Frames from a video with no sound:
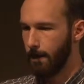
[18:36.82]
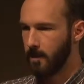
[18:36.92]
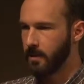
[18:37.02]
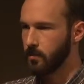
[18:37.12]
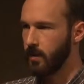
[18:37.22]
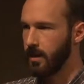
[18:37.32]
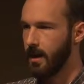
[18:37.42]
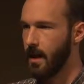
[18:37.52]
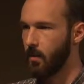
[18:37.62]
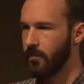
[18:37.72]
Because um, right
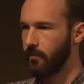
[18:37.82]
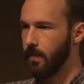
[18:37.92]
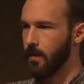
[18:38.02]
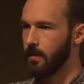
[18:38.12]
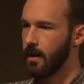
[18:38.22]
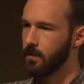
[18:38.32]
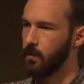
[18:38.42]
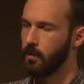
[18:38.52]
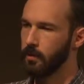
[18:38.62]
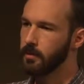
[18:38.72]
now we've been
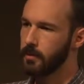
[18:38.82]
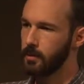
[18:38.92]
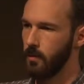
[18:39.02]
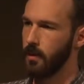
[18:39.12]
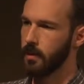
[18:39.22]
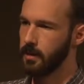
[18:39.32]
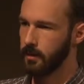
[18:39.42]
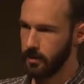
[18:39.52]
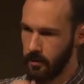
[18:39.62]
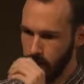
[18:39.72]
exploring this new
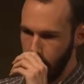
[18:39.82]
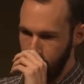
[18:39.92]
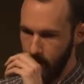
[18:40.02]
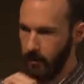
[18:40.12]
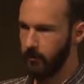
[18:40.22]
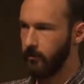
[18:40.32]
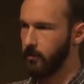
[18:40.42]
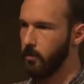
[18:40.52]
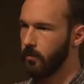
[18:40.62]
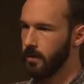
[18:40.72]
architecture of
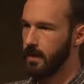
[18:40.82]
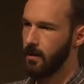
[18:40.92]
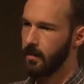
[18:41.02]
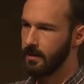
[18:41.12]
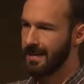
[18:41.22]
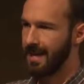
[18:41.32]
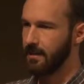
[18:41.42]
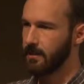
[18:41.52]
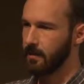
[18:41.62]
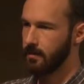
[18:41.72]
moving database
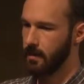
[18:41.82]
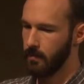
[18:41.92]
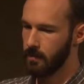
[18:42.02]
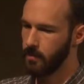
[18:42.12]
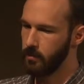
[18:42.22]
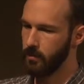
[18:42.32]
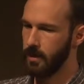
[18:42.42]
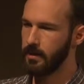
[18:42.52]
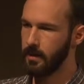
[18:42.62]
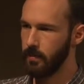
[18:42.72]
access up to the
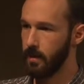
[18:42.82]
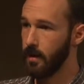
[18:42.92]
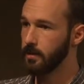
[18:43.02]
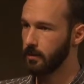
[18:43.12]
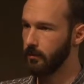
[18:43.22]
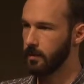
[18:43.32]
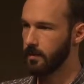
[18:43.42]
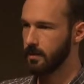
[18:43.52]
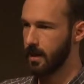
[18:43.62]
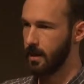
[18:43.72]
Glance API
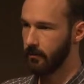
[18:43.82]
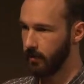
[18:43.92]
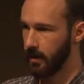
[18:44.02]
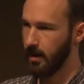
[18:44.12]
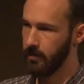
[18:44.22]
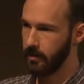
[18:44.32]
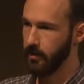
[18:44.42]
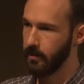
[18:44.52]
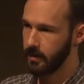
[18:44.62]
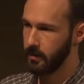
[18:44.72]
service and forgetting about the
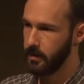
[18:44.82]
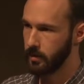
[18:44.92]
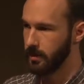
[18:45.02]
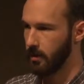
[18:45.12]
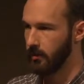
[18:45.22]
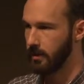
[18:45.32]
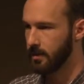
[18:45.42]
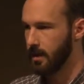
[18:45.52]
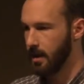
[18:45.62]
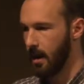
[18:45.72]
Glance registry service,
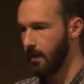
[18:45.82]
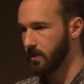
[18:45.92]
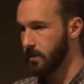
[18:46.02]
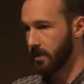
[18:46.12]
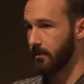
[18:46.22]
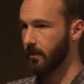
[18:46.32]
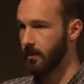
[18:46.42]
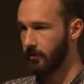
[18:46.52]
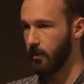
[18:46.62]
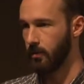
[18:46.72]
um, specifically
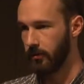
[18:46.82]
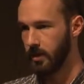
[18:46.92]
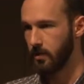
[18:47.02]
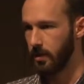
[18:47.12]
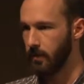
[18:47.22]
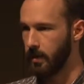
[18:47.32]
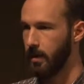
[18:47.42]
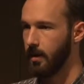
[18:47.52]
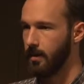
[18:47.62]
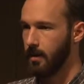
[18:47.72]
for the V2
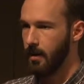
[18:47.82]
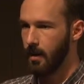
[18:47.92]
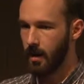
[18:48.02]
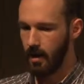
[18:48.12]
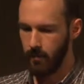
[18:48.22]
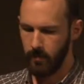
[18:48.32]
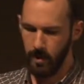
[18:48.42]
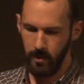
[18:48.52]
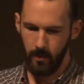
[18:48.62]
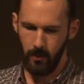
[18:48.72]
API, um,
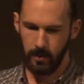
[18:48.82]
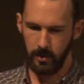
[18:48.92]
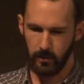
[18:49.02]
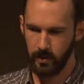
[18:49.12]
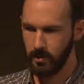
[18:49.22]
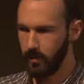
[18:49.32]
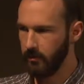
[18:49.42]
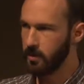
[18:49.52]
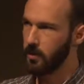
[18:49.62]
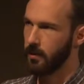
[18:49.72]
which was a bit of
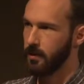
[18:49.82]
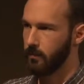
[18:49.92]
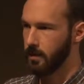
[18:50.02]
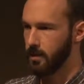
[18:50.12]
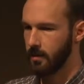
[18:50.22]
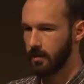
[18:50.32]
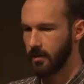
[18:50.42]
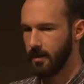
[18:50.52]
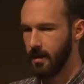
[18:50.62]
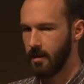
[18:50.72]
a shortcut that we took.
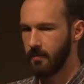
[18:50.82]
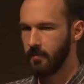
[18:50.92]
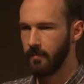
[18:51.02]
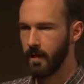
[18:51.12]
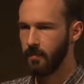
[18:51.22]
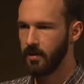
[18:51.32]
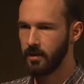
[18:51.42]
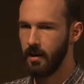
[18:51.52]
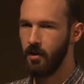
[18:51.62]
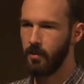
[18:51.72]
Um, I'm not
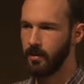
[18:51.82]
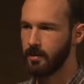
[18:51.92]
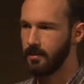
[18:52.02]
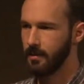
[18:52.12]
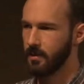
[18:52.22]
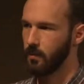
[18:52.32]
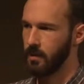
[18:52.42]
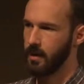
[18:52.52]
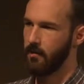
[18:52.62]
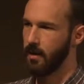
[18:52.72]
sure how well that's
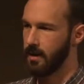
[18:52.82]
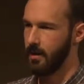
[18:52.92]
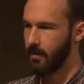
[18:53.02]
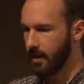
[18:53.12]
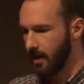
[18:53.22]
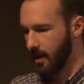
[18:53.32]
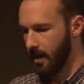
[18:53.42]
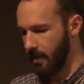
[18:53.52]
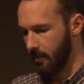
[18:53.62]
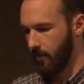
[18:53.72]
working out right now, uh,
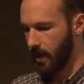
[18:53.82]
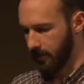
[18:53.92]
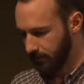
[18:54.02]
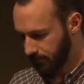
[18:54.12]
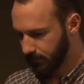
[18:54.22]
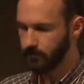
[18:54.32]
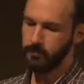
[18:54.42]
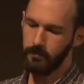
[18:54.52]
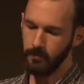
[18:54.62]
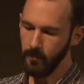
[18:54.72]
but
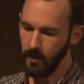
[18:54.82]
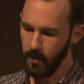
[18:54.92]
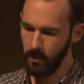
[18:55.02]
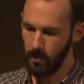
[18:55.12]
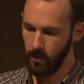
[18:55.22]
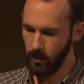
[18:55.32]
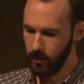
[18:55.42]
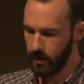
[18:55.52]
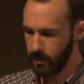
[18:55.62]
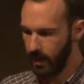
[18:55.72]

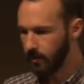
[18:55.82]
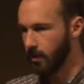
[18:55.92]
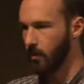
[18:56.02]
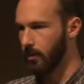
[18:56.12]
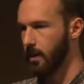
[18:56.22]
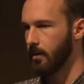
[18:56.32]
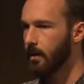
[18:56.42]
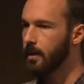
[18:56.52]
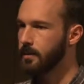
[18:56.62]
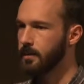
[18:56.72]
the end goal here
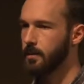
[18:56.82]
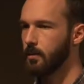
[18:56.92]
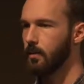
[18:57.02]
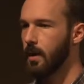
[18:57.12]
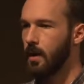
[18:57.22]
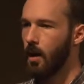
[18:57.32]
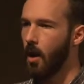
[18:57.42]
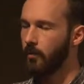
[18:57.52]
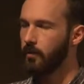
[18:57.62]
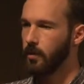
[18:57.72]
is to
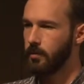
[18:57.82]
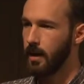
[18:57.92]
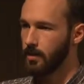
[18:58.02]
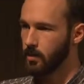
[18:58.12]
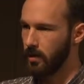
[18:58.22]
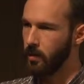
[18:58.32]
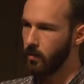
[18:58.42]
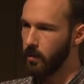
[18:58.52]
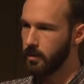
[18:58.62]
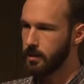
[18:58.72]
offload that streaming
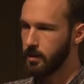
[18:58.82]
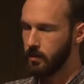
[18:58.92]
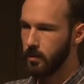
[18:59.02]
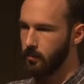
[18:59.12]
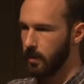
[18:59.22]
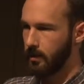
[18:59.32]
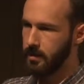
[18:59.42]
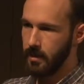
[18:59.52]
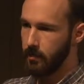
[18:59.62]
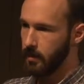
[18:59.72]
work to completely
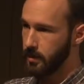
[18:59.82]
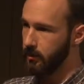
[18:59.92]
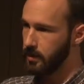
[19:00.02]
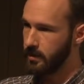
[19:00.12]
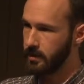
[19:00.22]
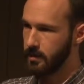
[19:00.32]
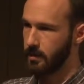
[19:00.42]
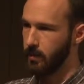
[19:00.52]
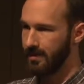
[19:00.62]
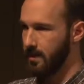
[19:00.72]
separate services,
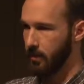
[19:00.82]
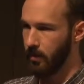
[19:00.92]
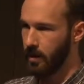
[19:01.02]
completely separate